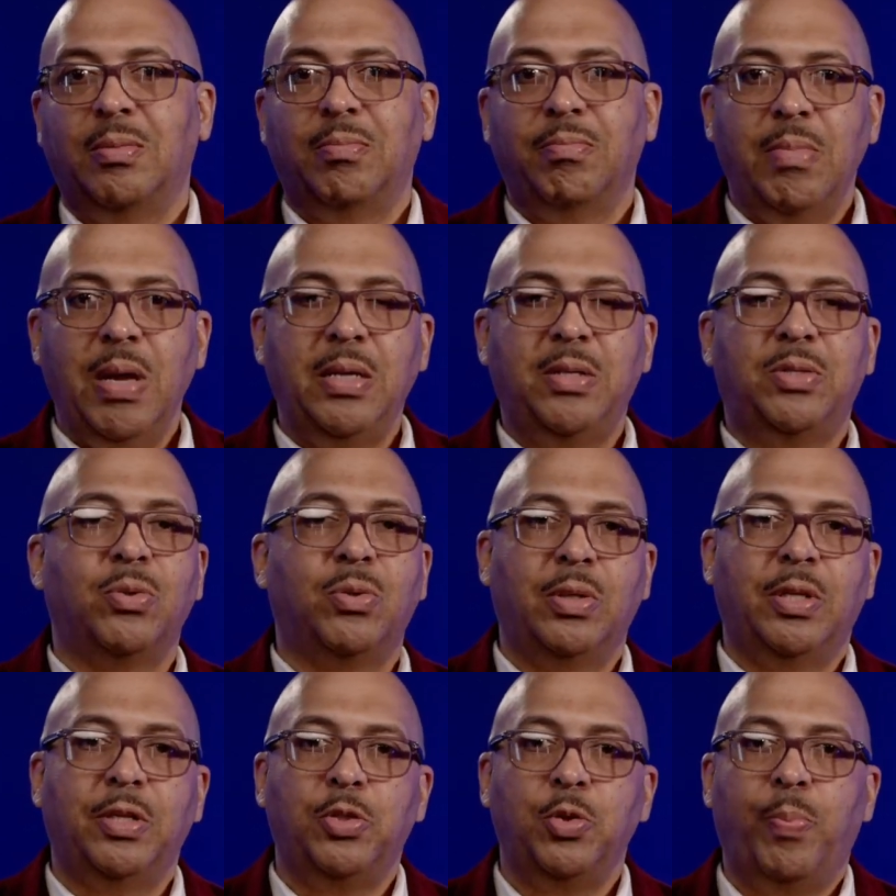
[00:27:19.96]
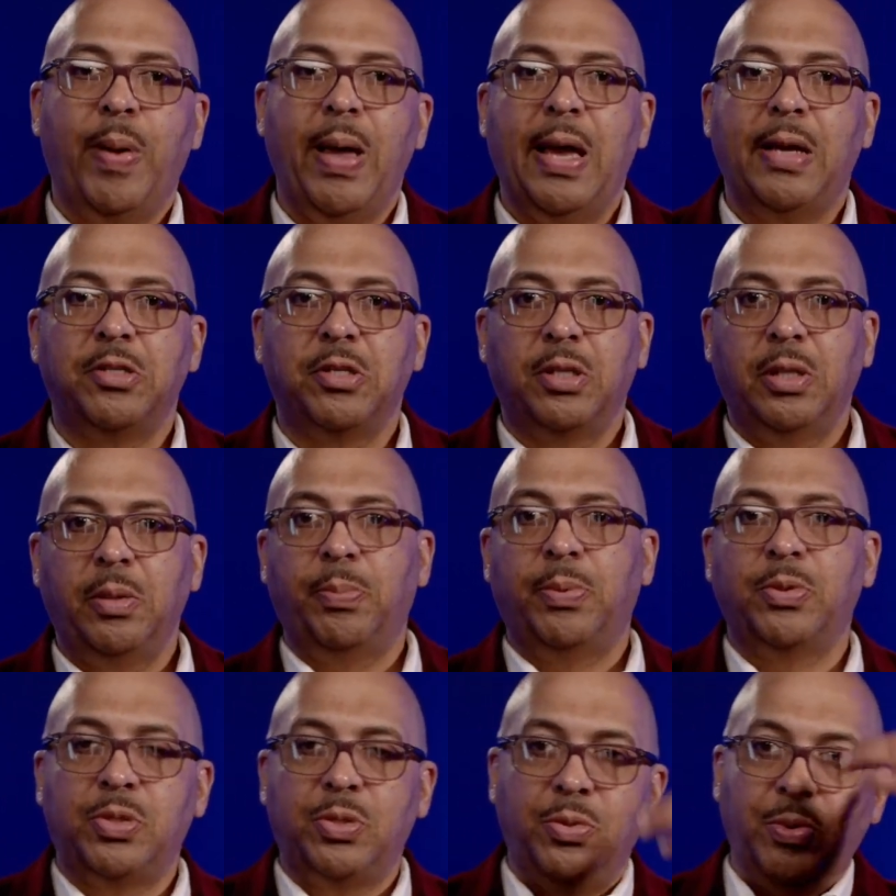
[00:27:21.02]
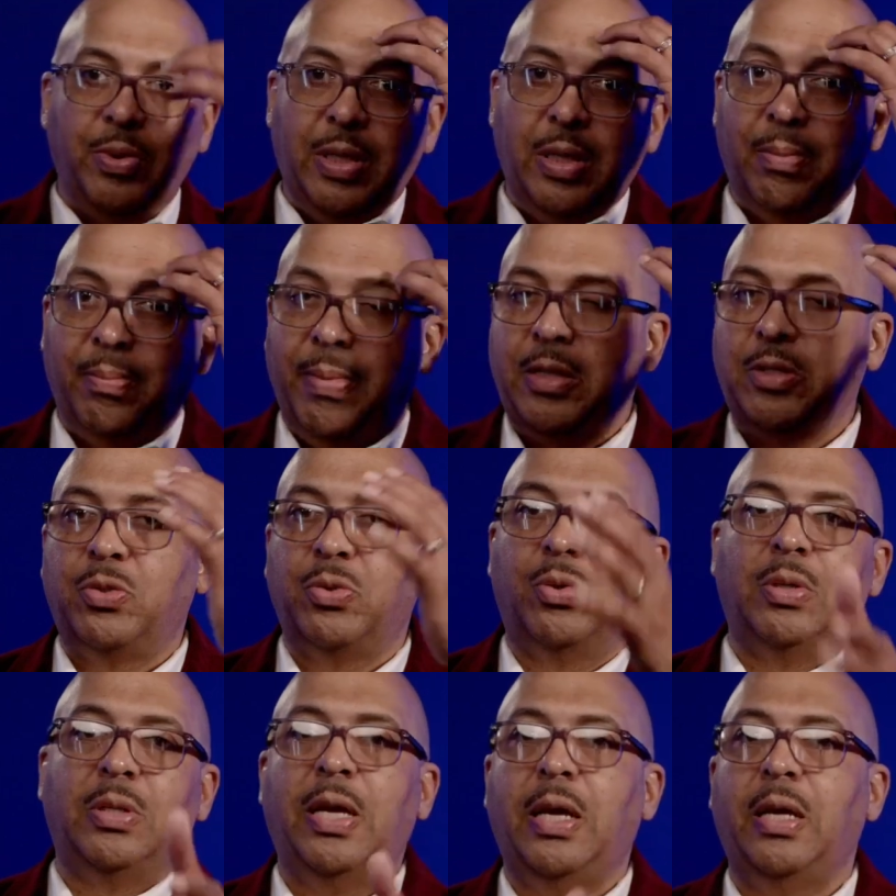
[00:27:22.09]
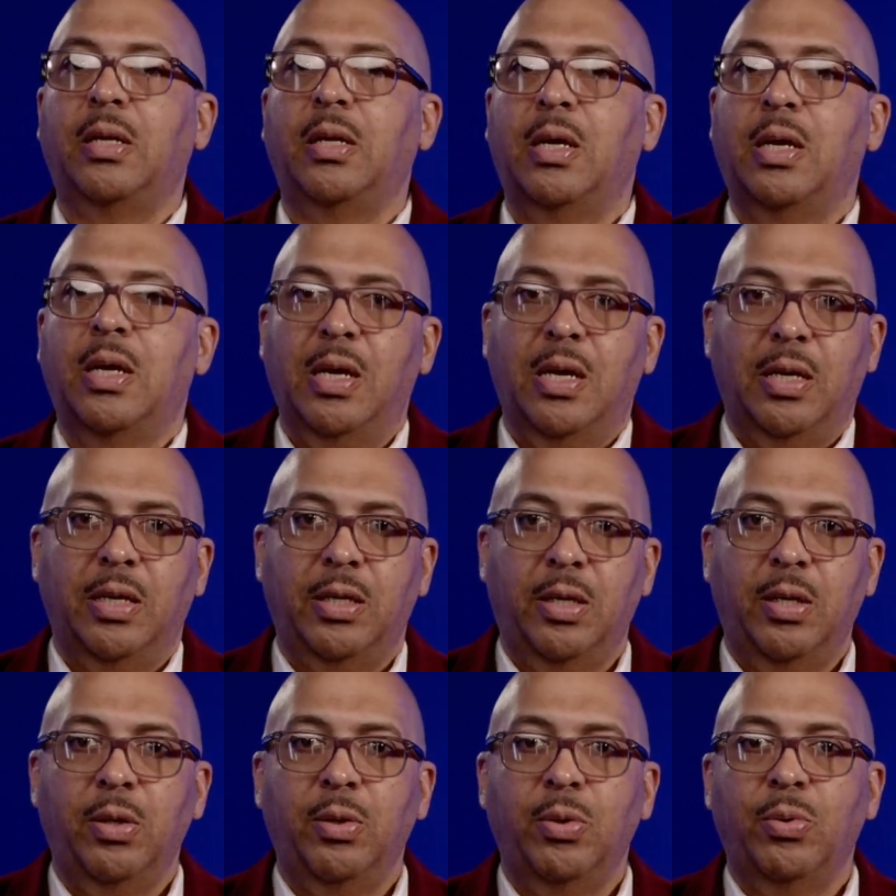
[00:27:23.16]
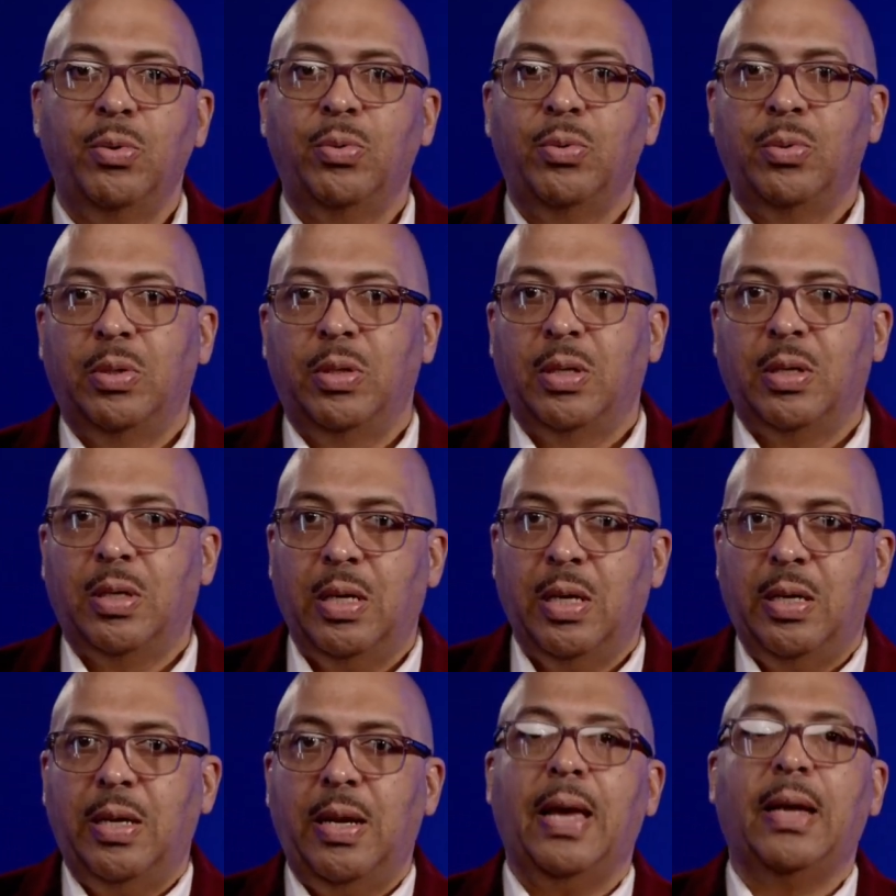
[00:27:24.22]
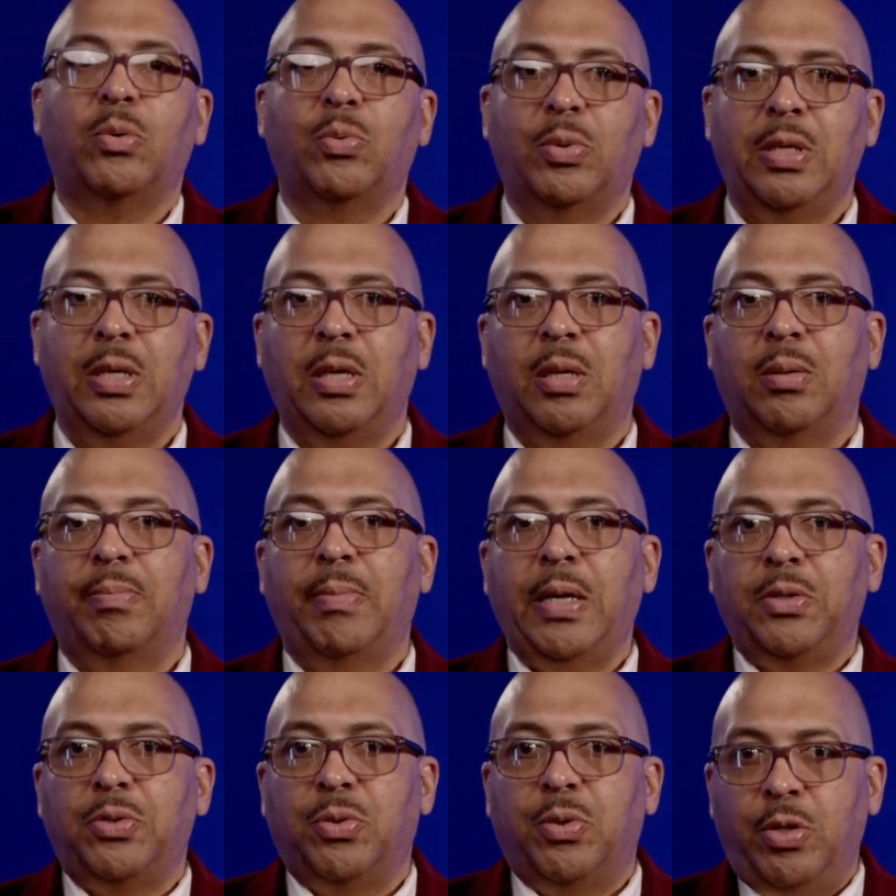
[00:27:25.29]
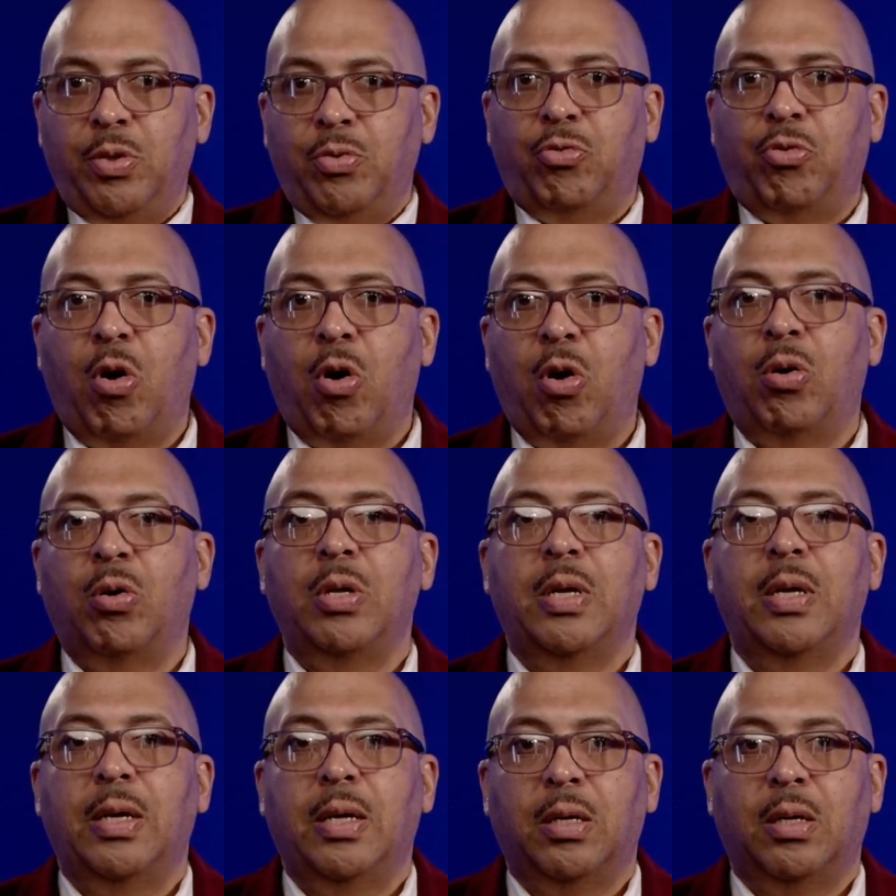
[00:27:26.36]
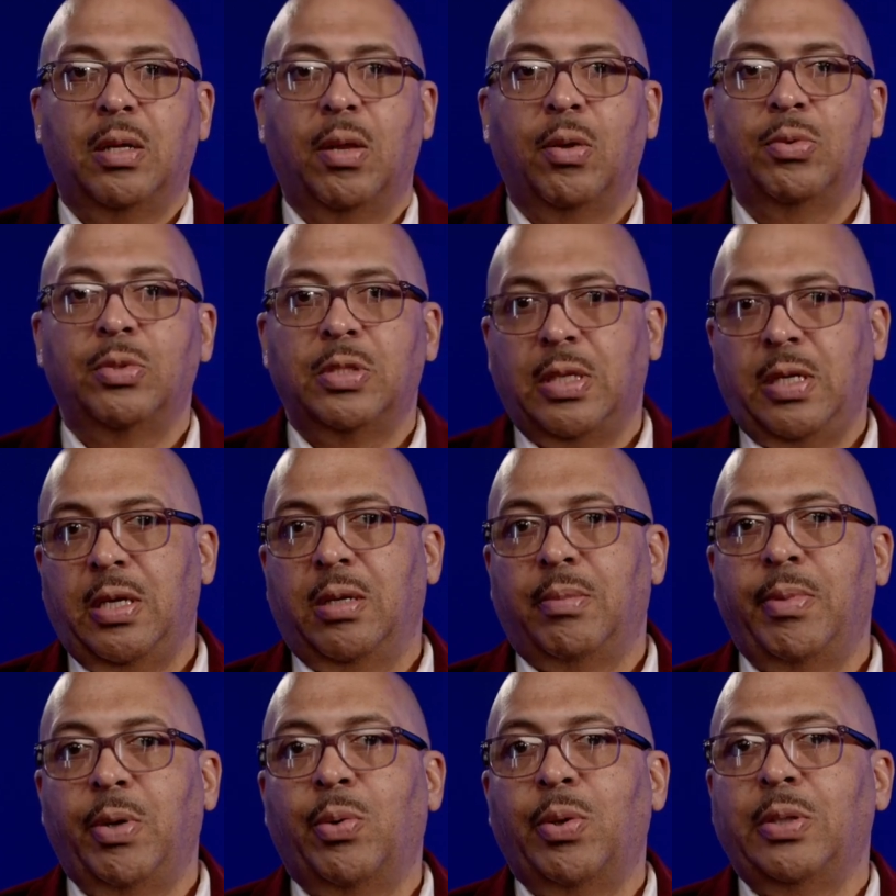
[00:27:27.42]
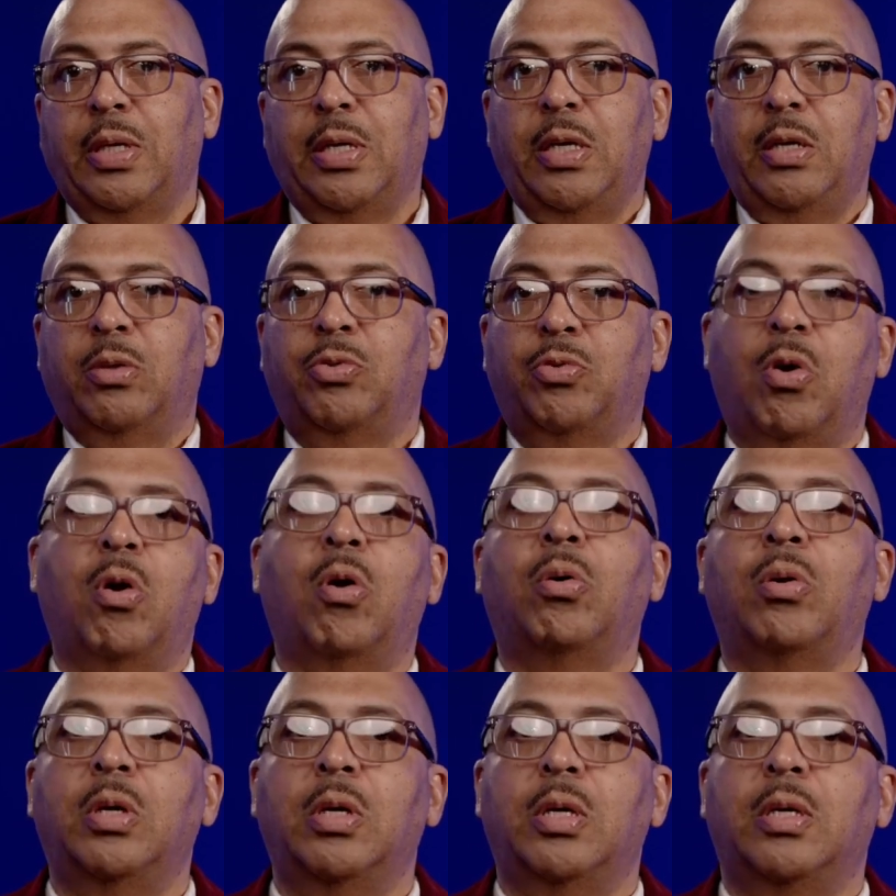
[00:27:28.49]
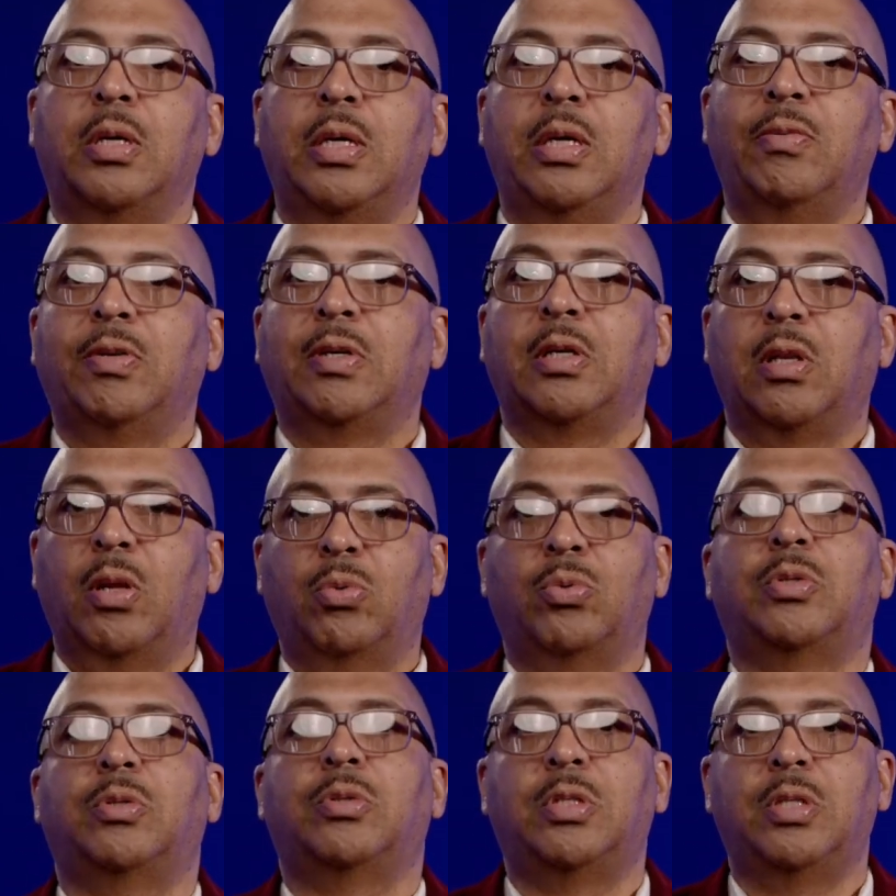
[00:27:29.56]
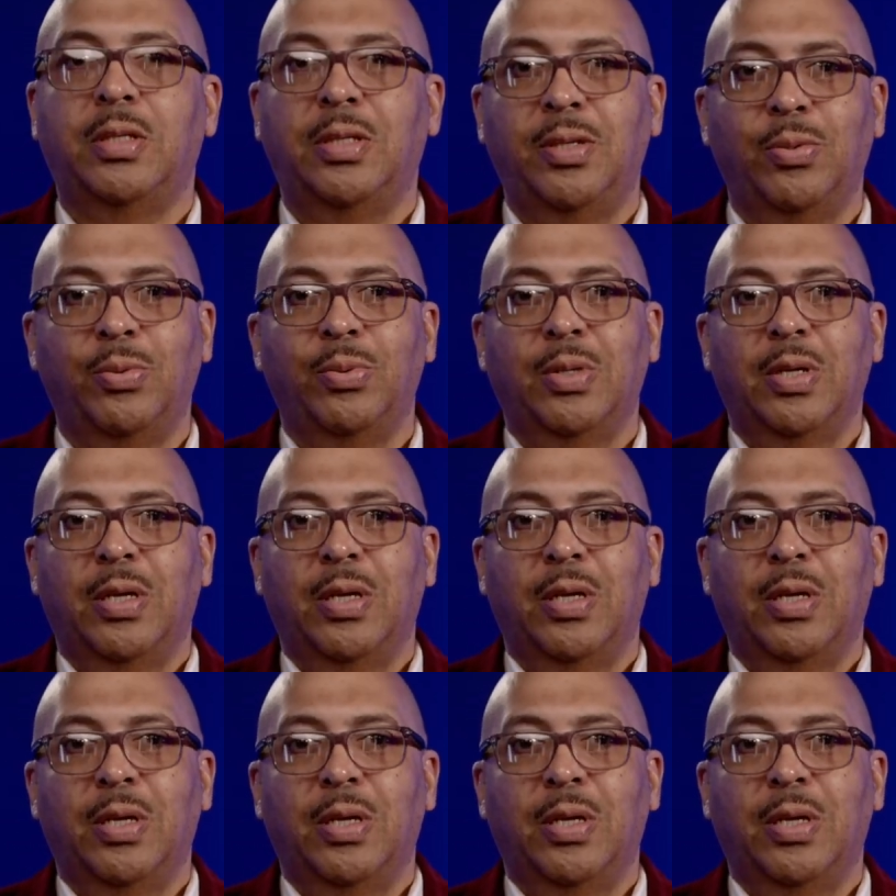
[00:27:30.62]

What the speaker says: Make sure that you passionately pursue him. Make sure that you connect with him. Make sure you draw close to him, knowing that he'll draw even closer to you.